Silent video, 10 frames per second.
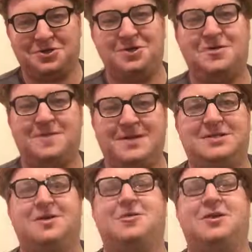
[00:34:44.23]
Do your
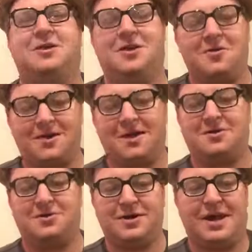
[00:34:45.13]
research and go
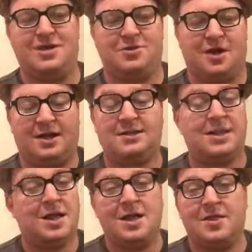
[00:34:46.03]
get good headshots.
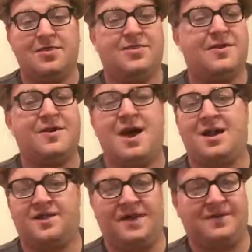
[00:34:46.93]
They're not
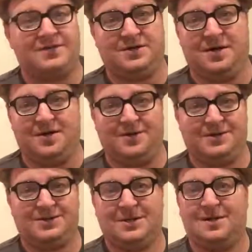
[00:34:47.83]
$1,000.